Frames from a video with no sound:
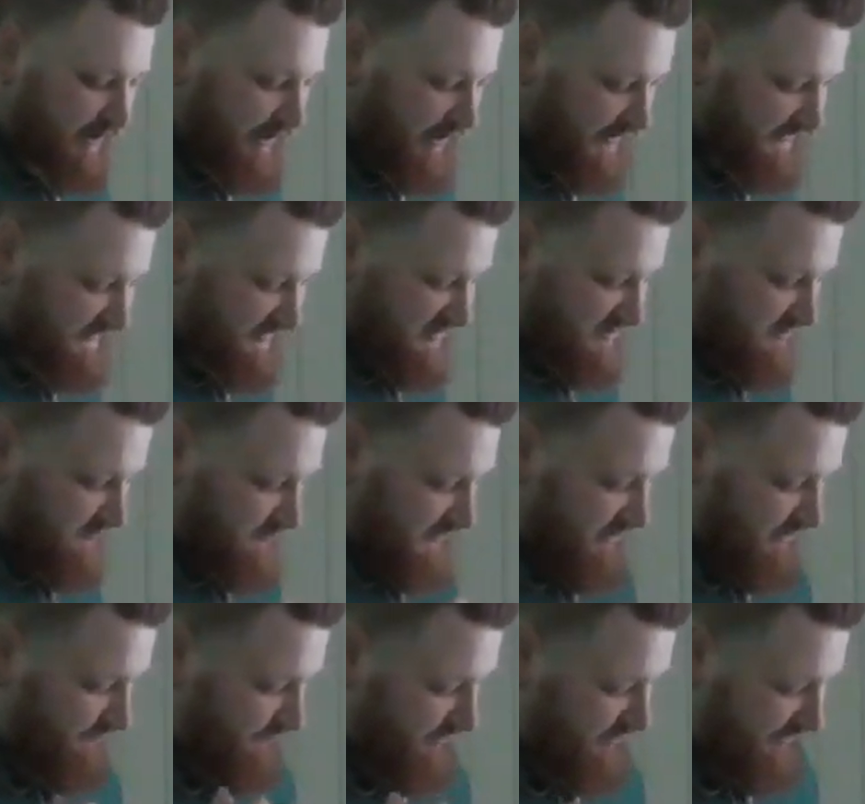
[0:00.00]
it doesn't
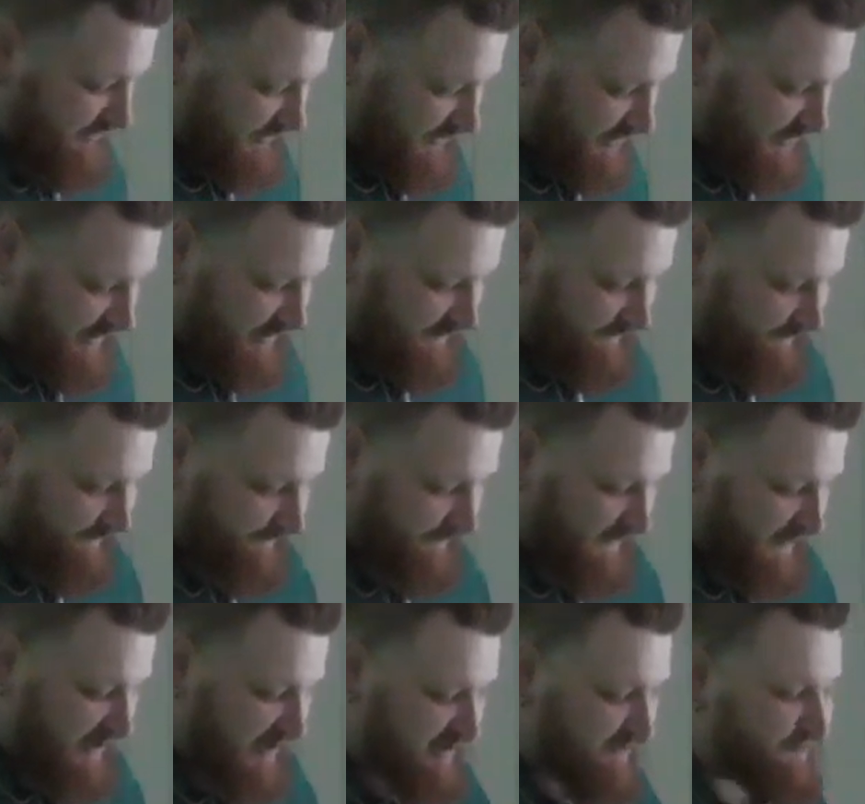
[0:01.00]
mean we're done.
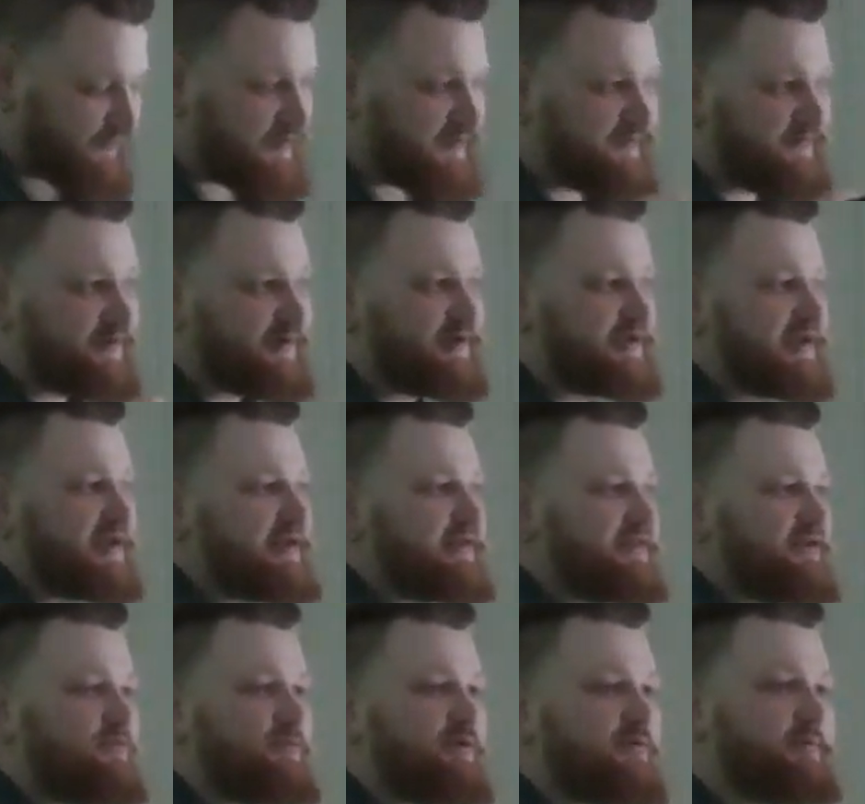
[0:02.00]
And if we forget
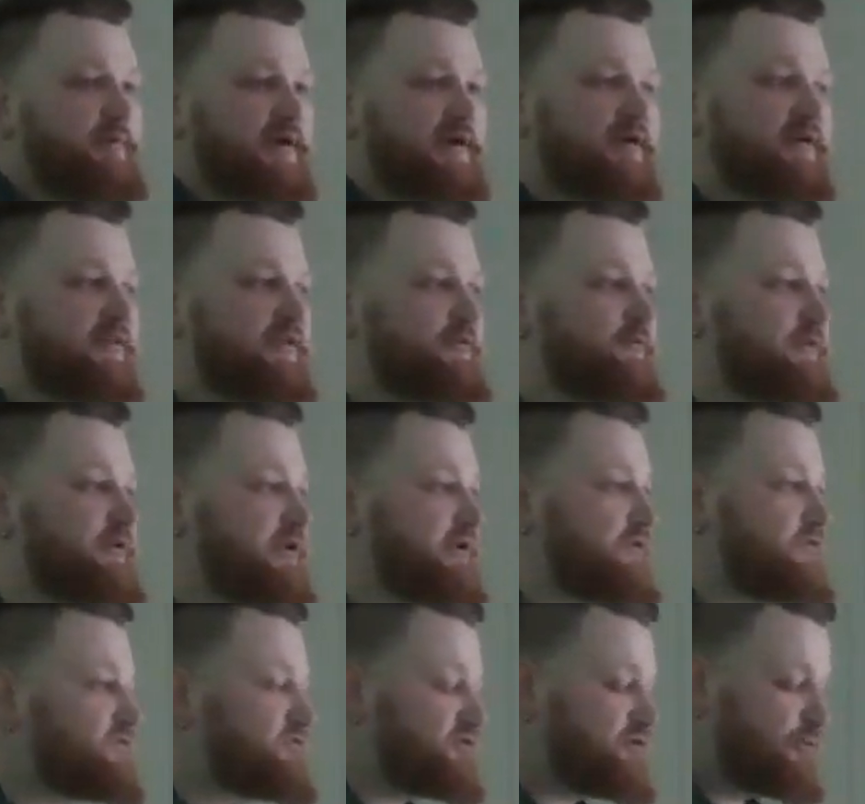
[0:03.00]
that we're better than we
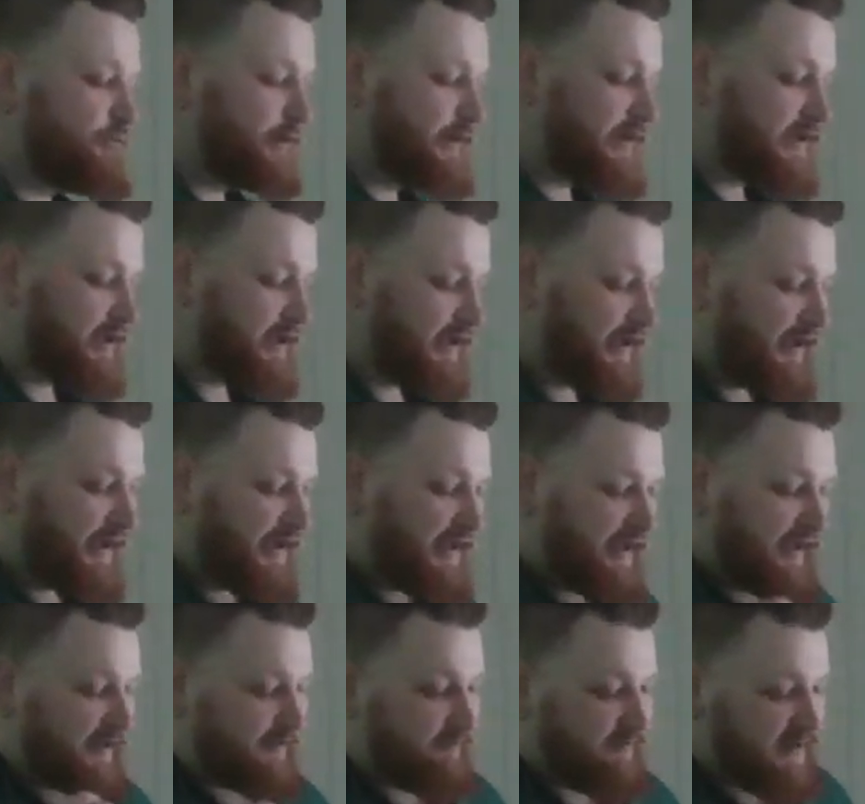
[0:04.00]
used to be,
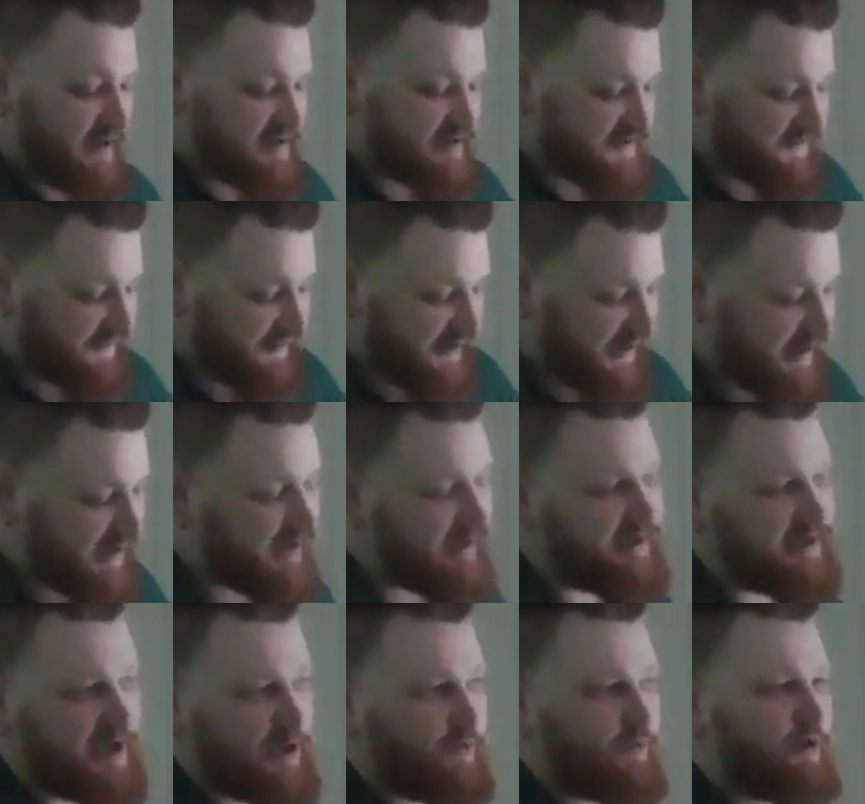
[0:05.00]
it means
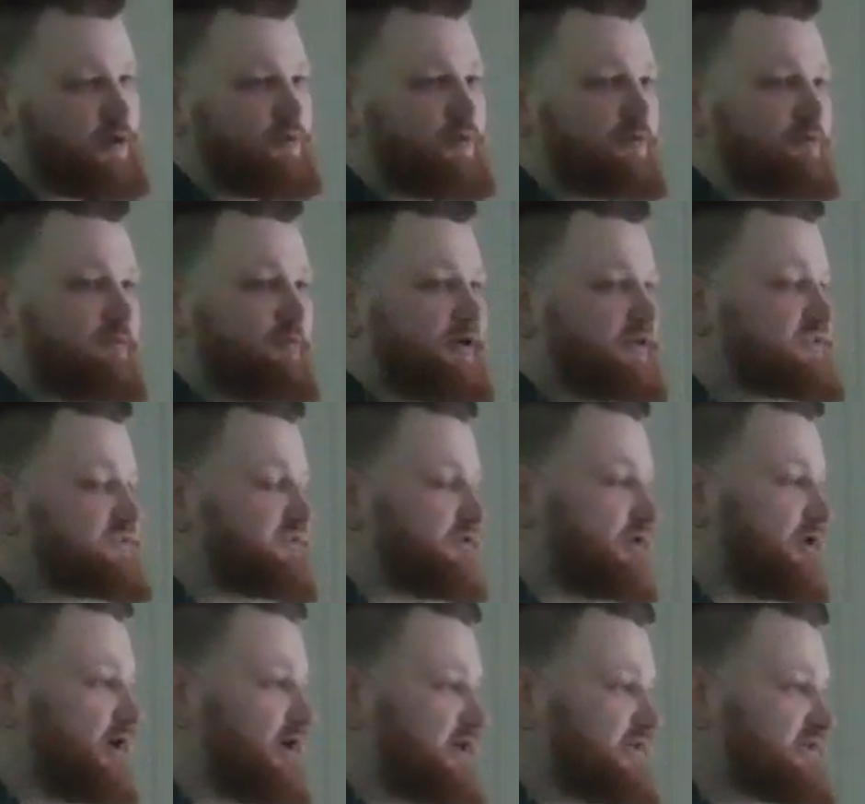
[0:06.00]
forgetting that we were once
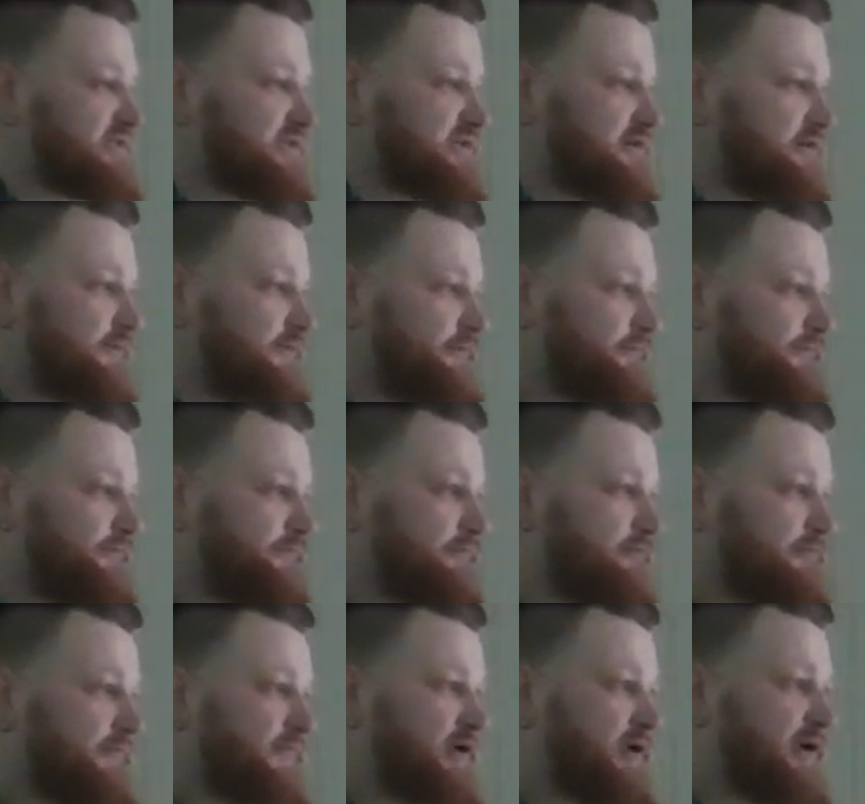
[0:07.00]
lost.
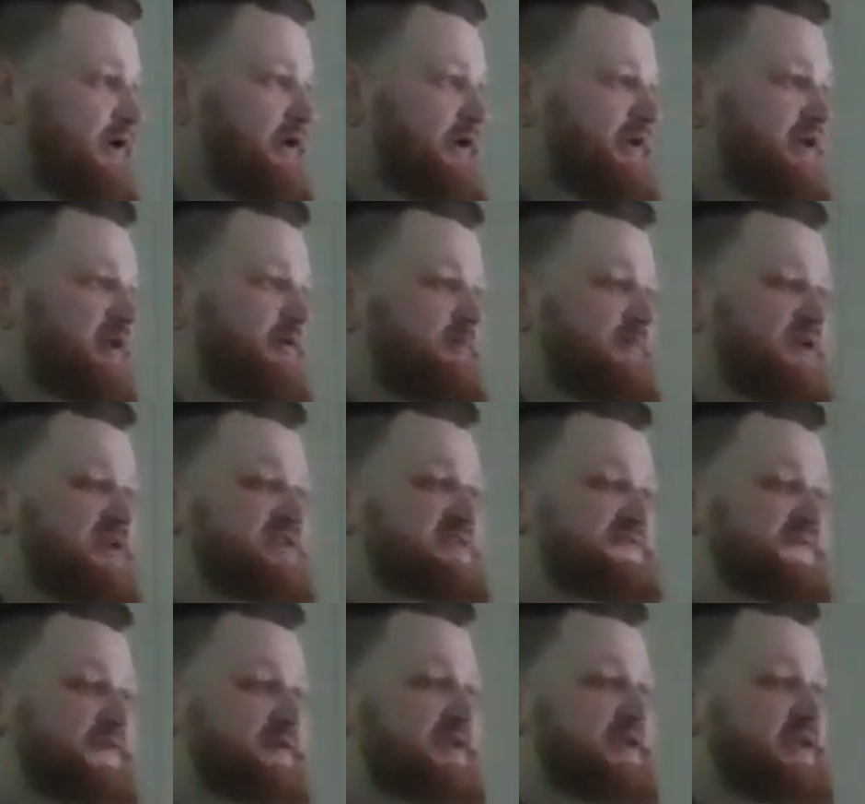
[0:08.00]
It means
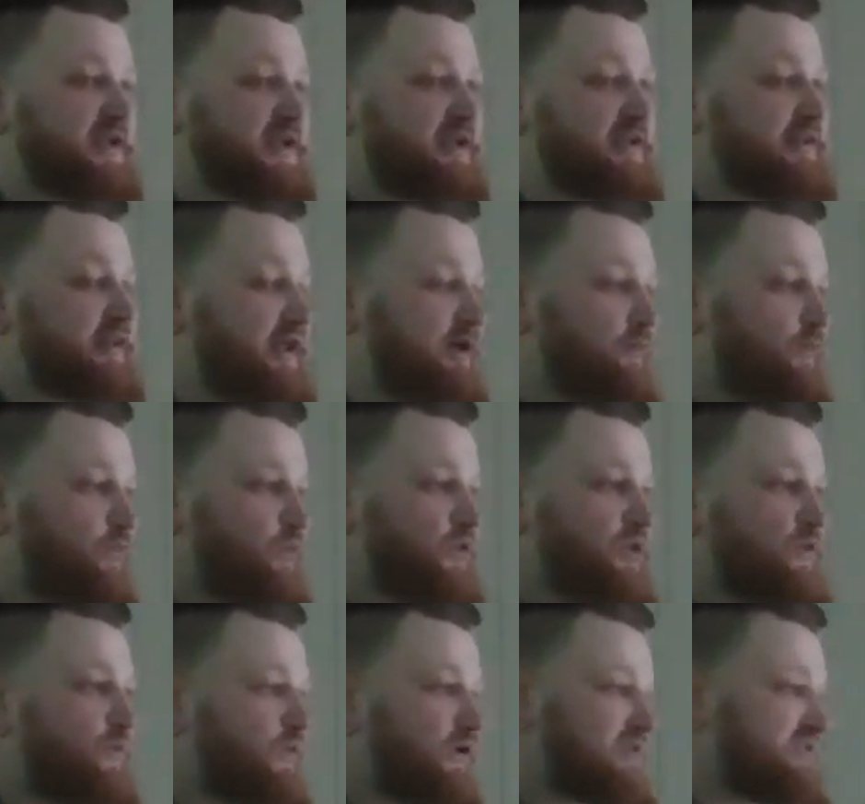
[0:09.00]
forgetting that
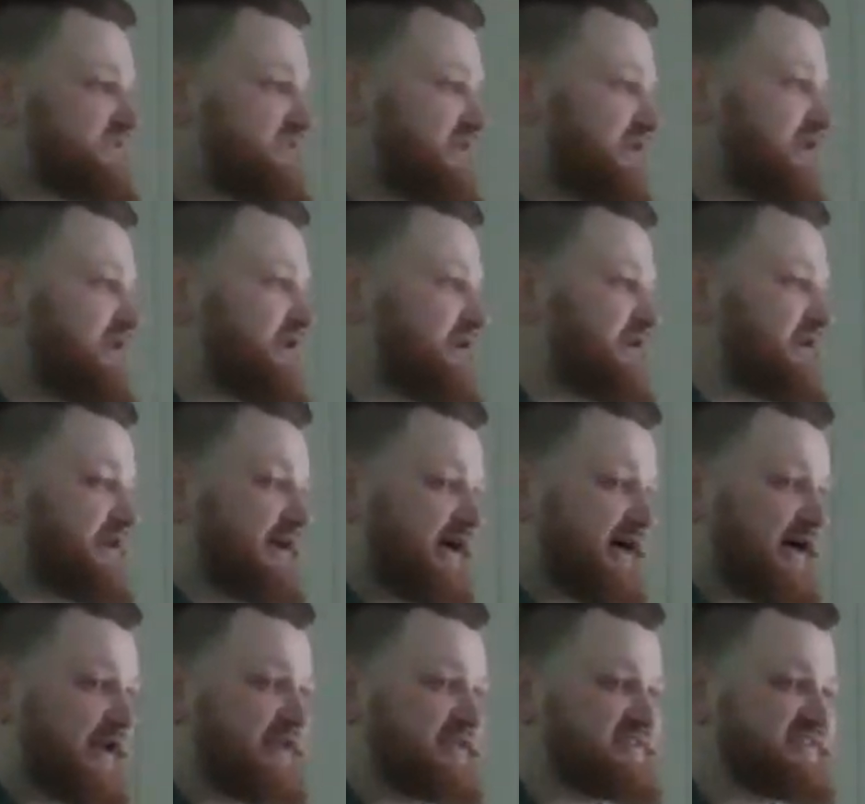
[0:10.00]
we once needed
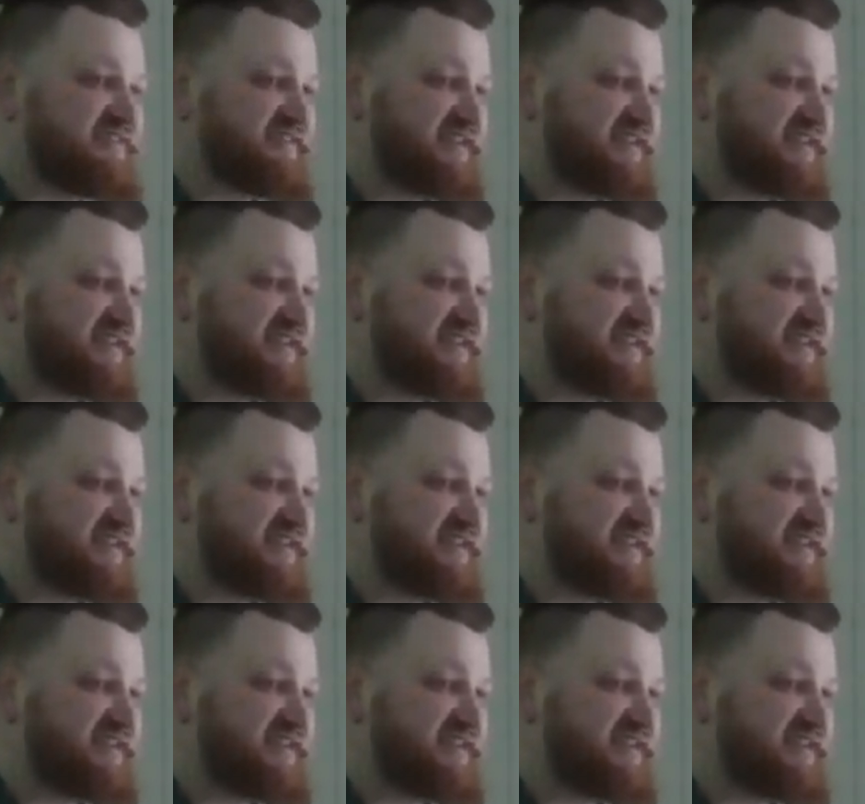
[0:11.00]
God as